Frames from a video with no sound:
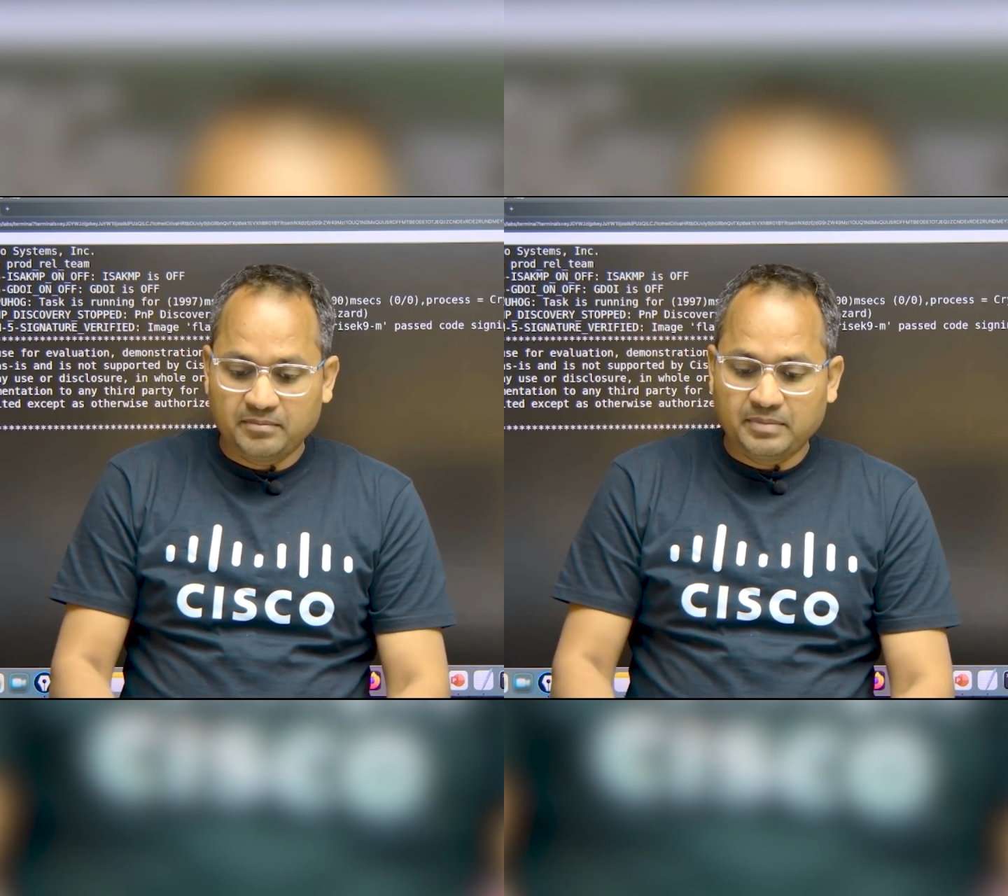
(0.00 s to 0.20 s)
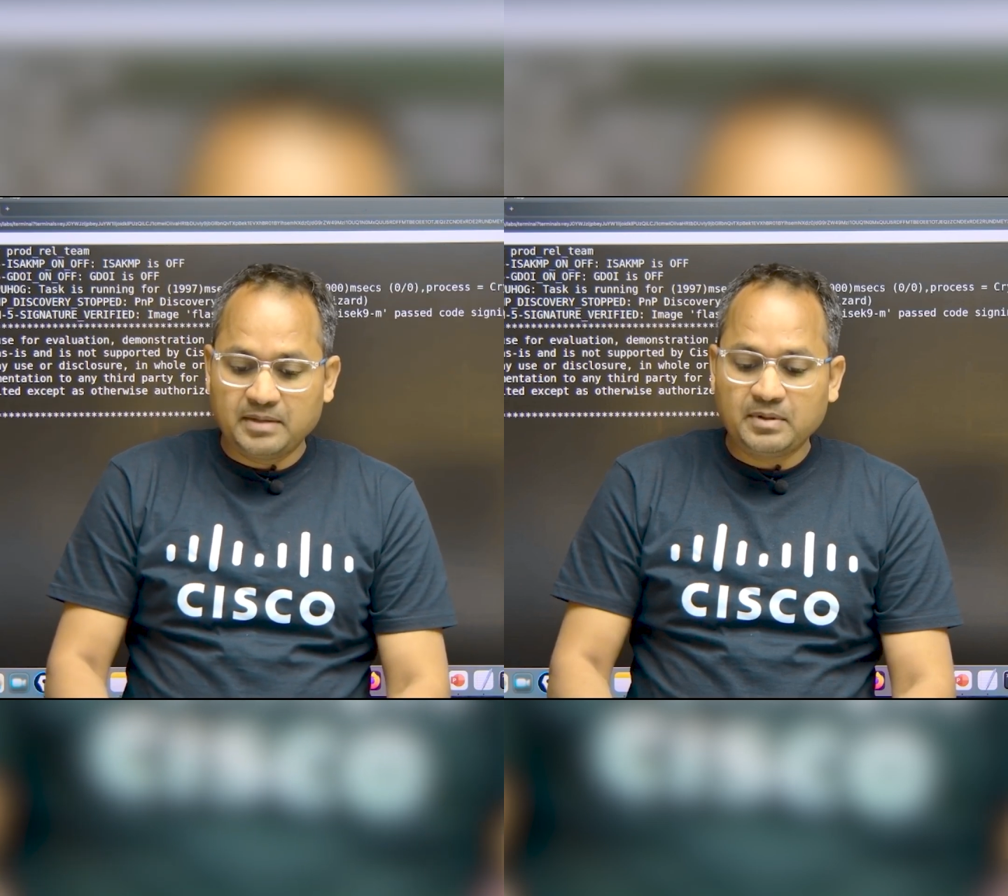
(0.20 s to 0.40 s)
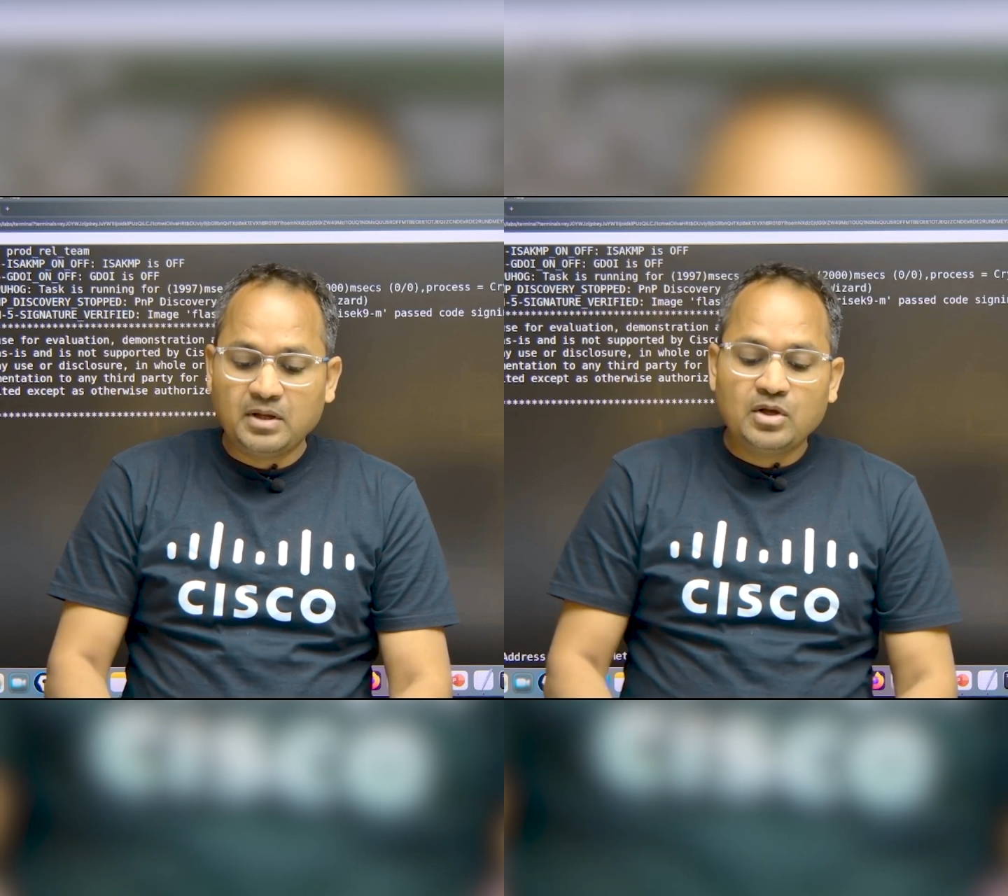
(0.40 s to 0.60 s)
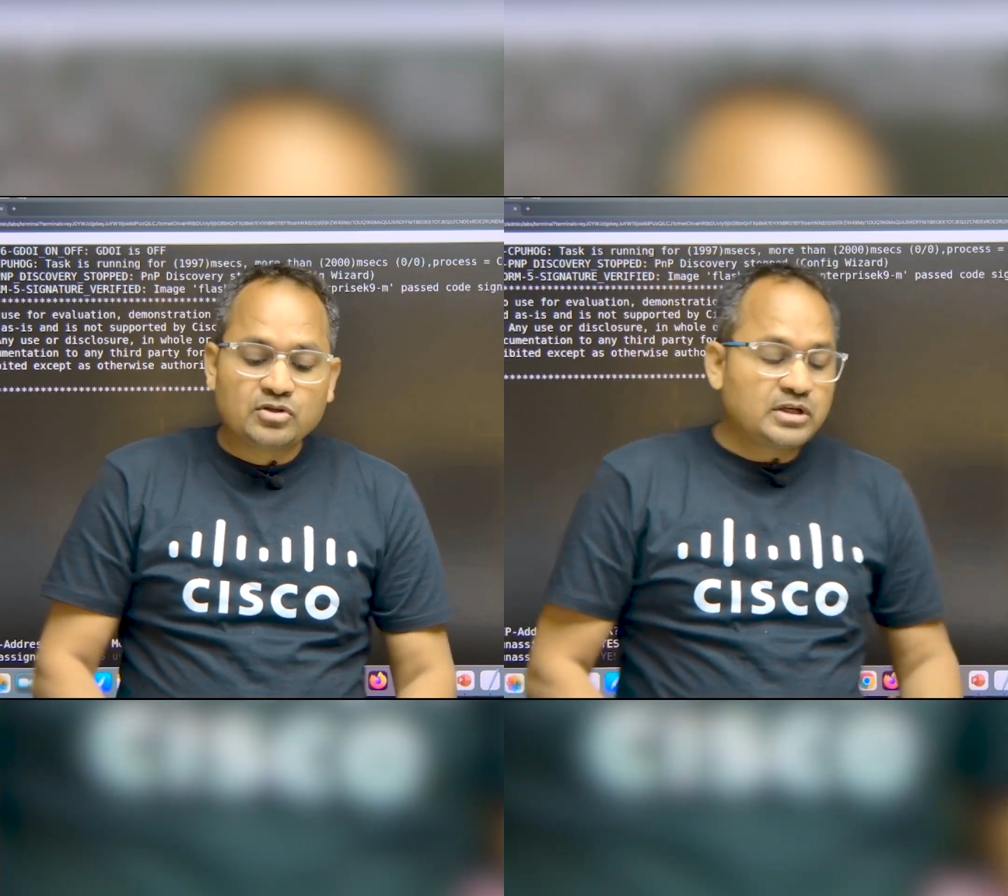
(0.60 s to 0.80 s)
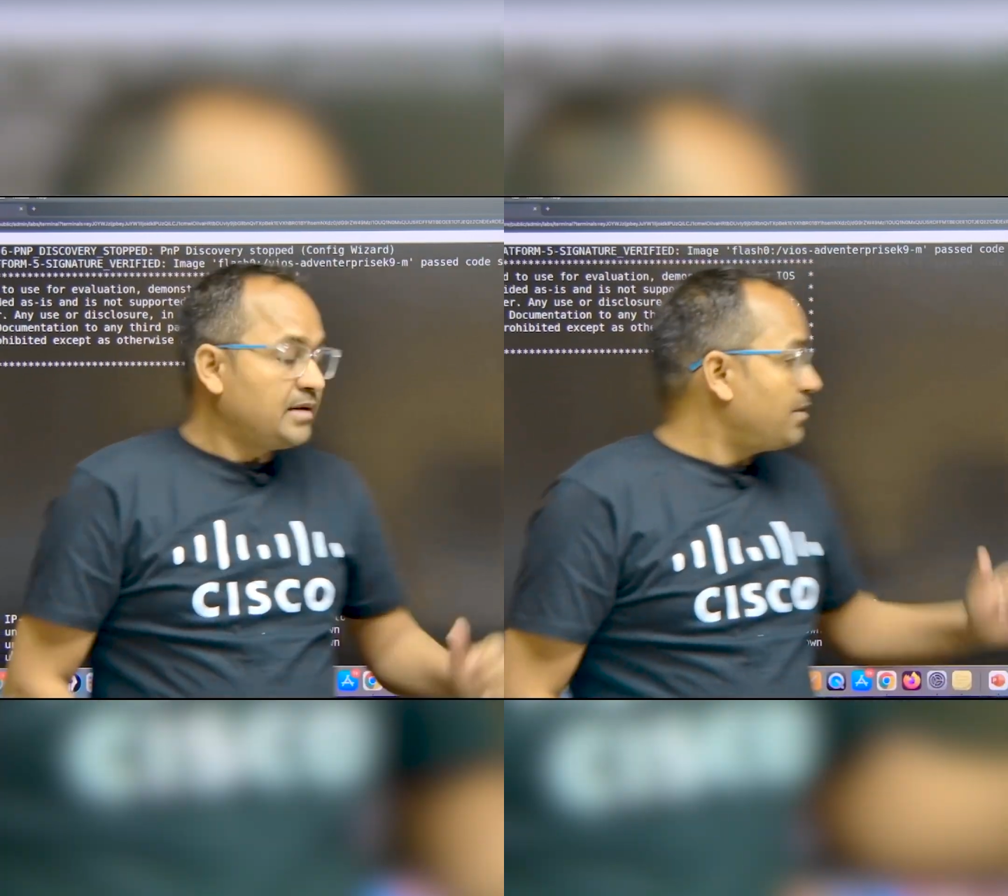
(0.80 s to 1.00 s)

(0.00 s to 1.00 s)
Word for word: brief so above